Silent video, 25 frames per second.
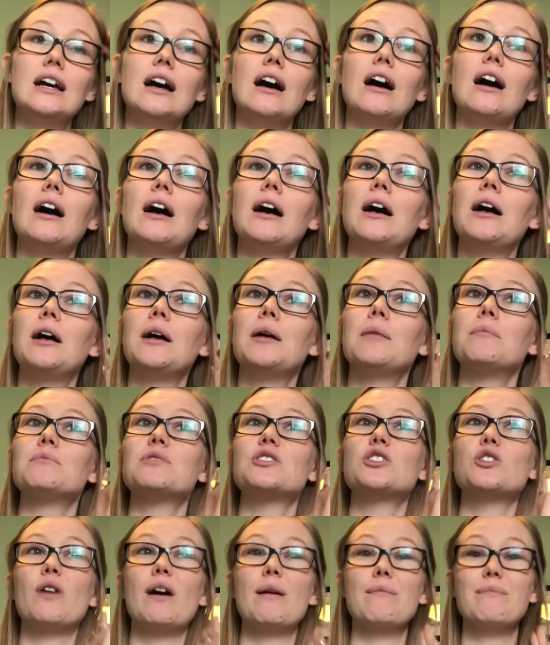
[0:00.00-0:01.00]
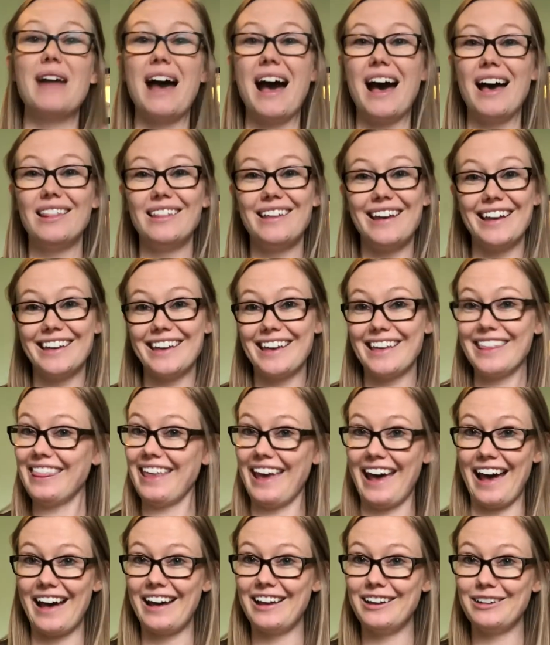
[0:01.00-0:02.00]
So I'm not liking
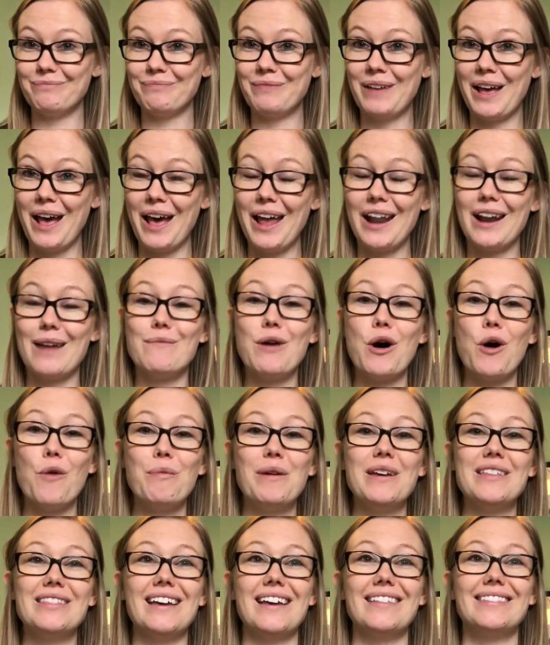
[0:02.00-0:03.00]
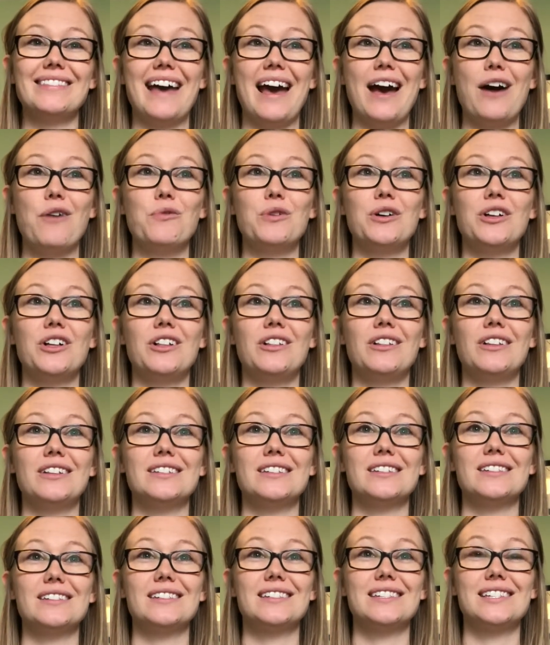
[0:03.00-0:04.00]
that, and I'm hoping that that will
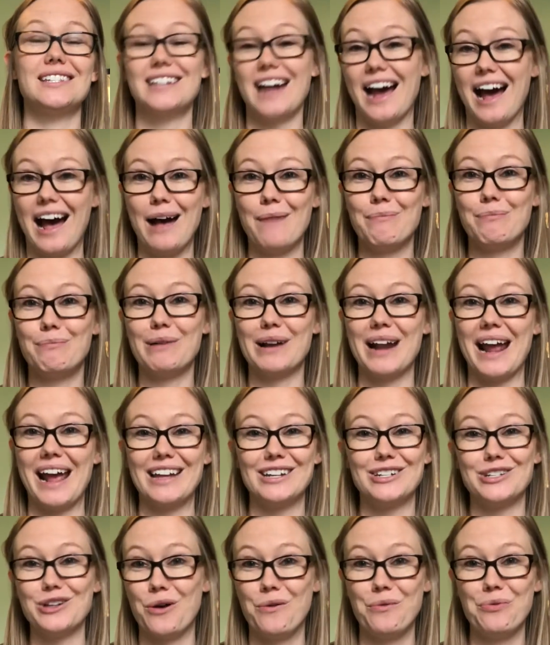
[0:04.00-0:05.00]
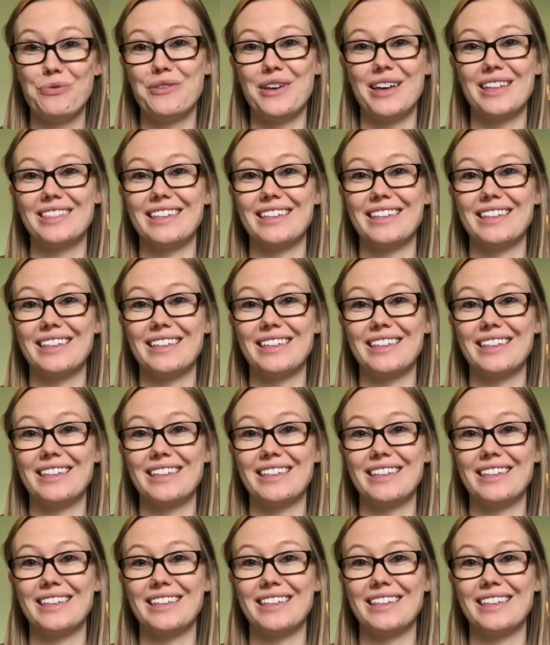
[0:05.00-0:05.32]
stop, but I don't think